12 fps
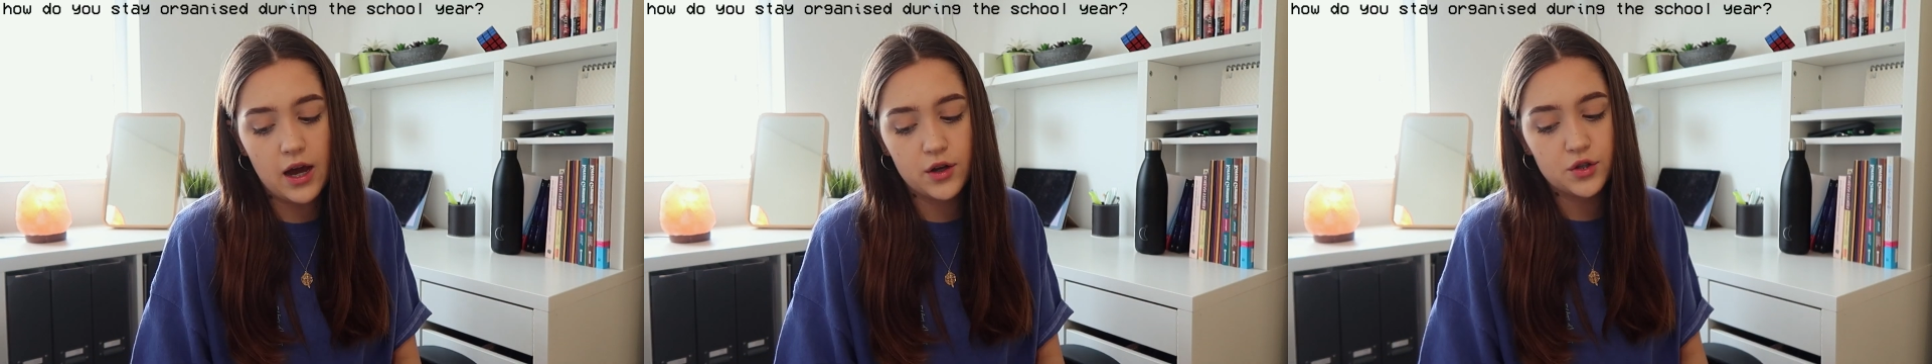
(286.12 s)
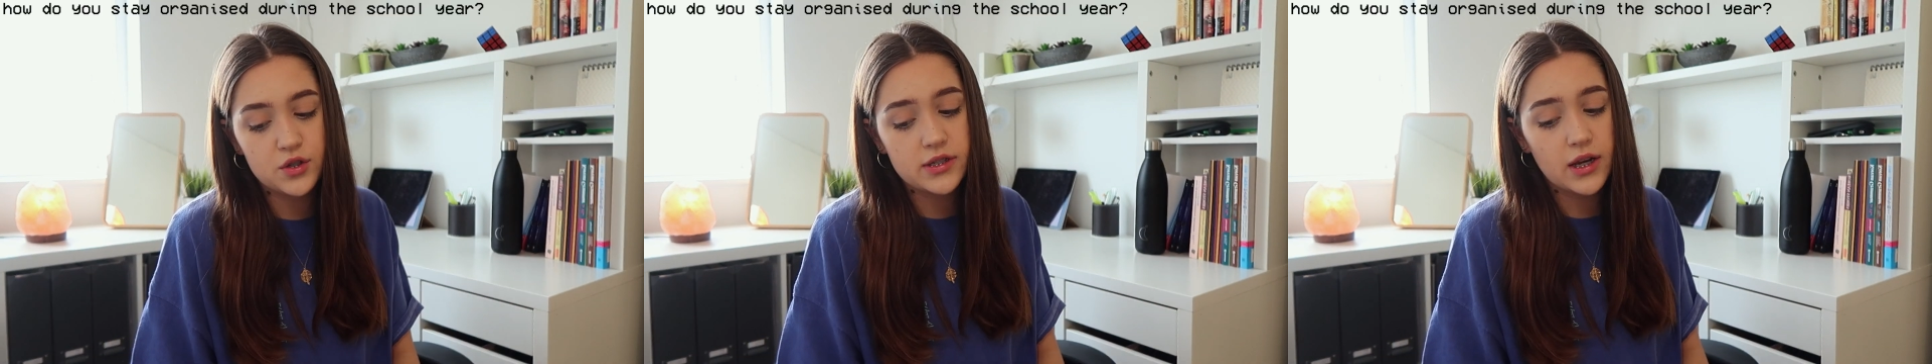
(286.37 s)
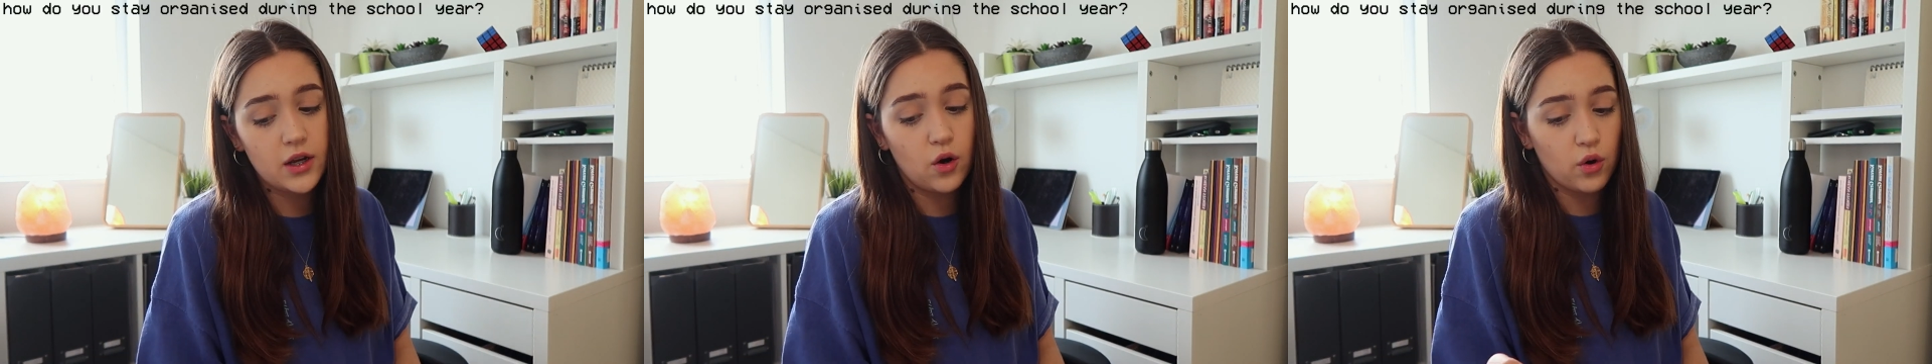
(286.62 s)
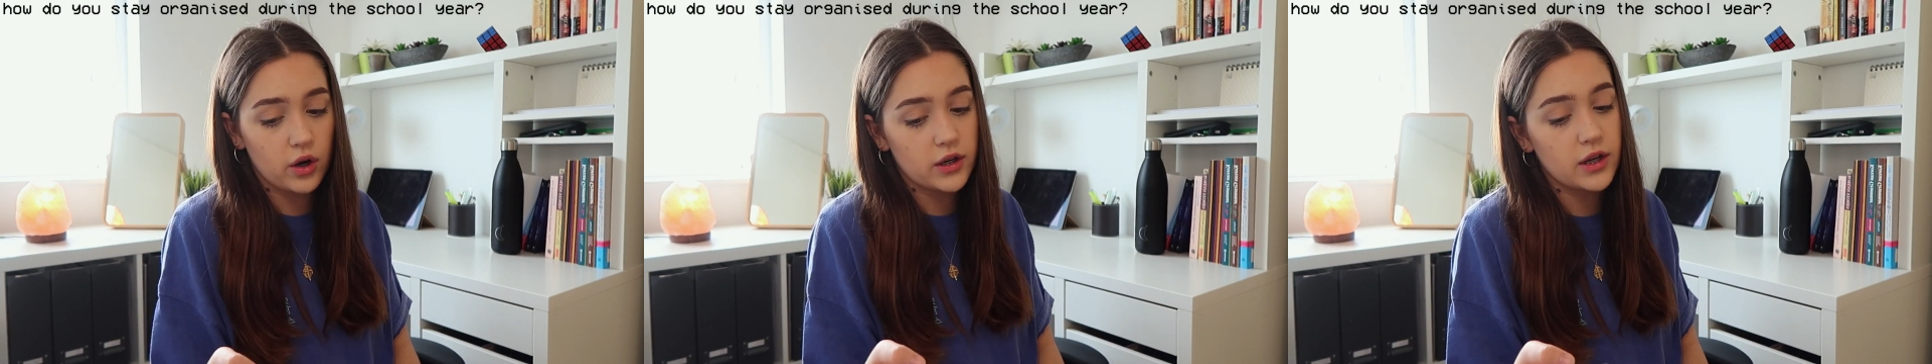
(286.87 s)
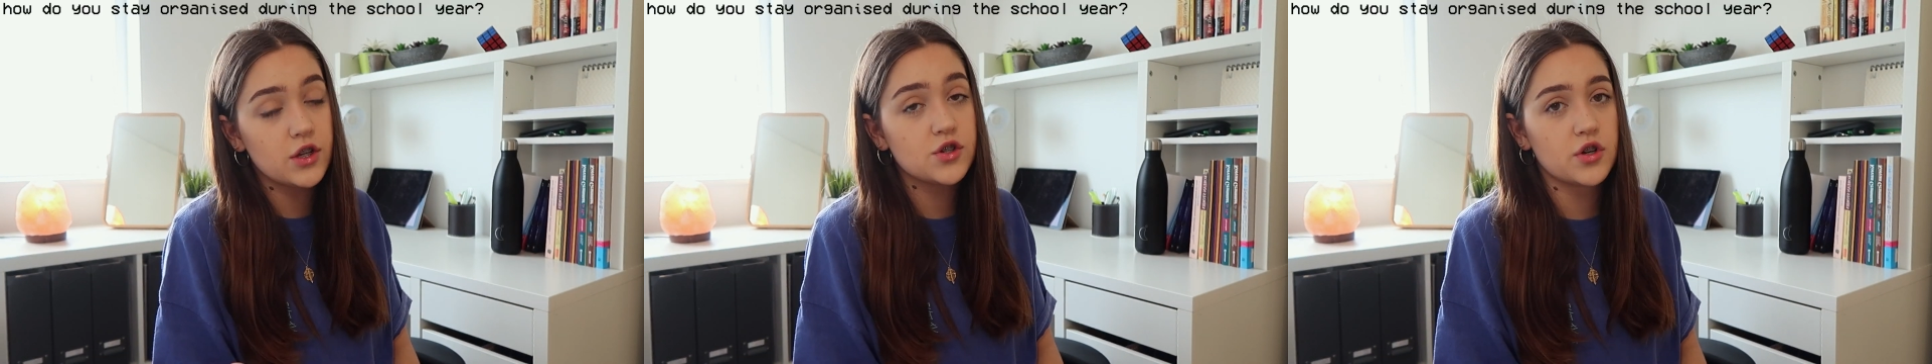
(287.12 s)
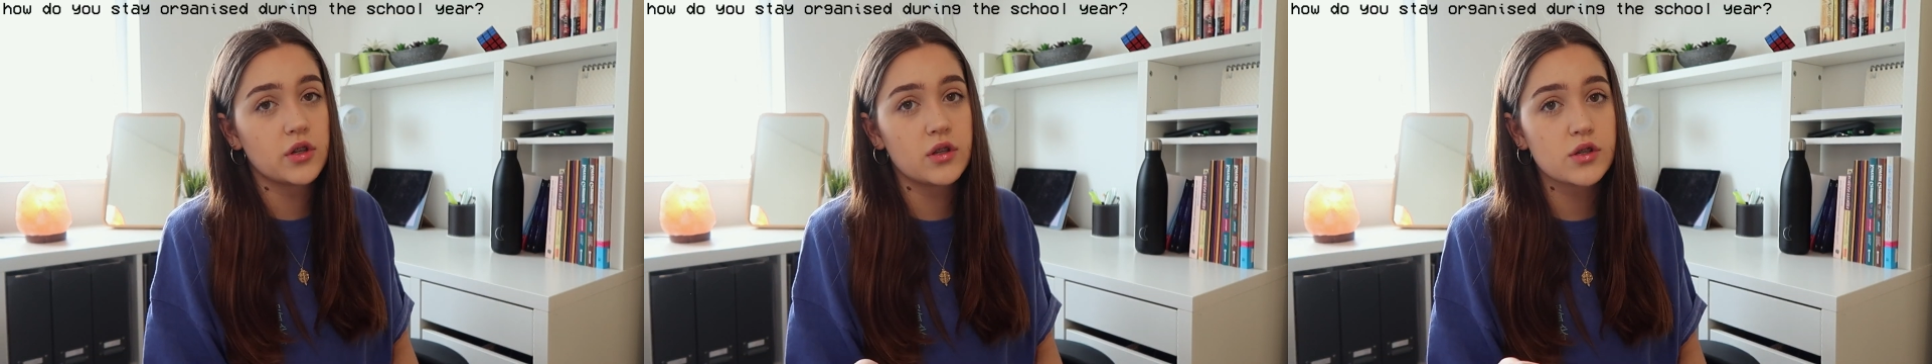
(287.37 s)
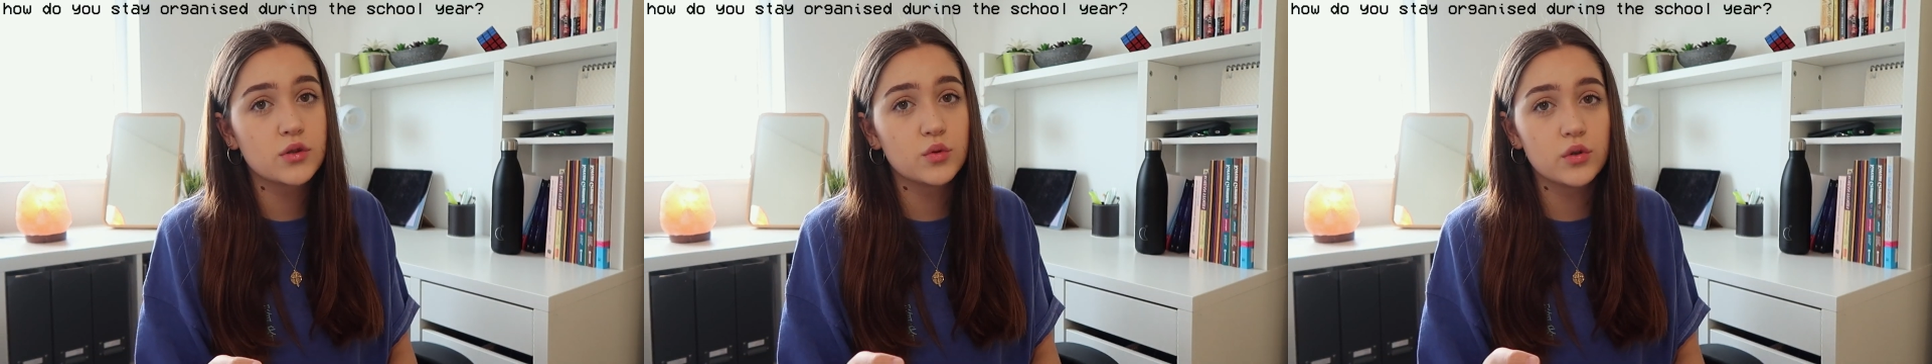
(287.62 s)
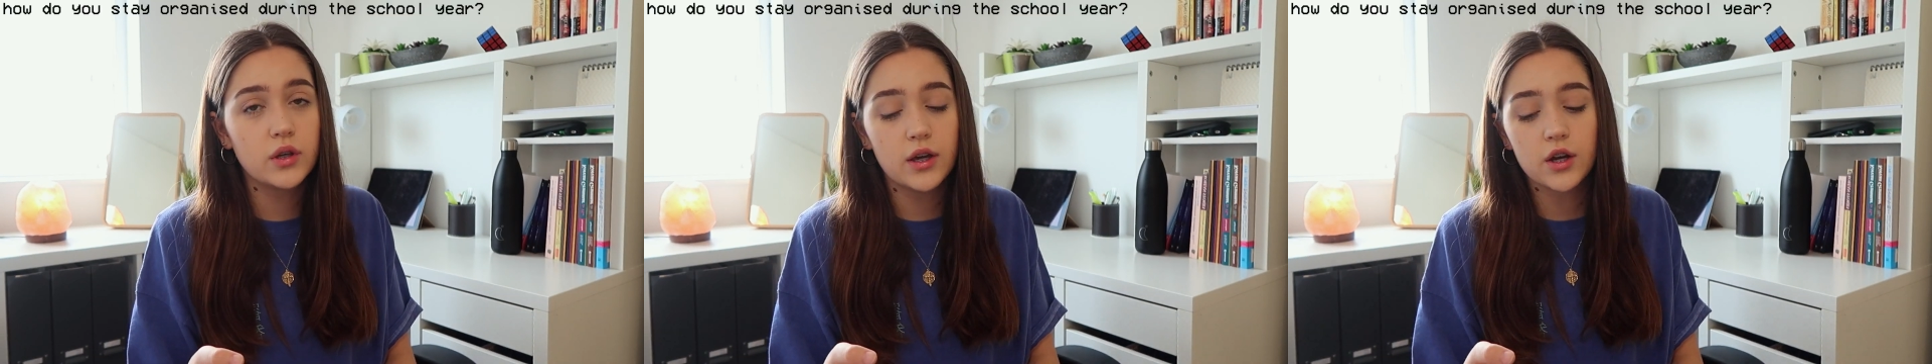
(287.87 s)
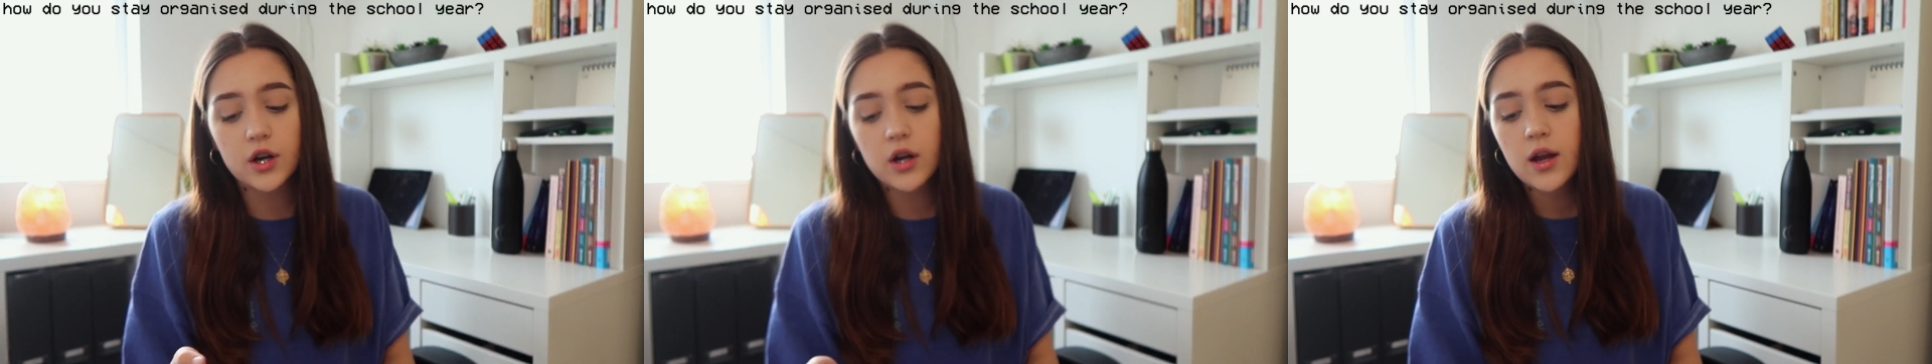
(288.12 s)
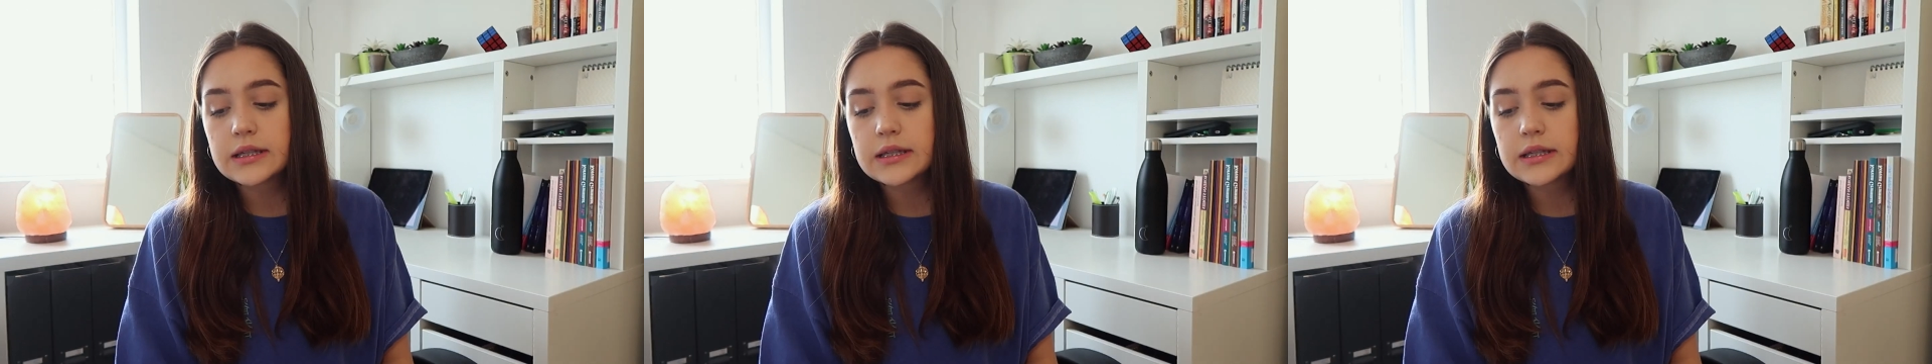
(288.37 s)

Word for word: How do you stay organized during the school year?